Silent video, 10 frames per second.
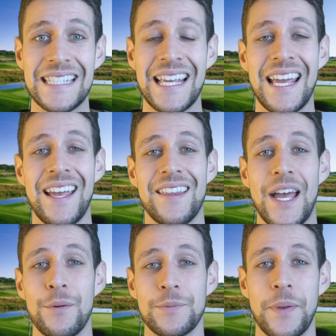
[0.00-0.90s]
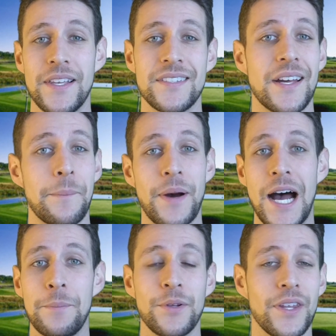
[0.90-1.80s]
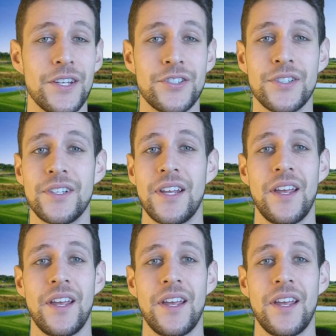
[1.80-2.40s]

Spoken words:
And that was based on population,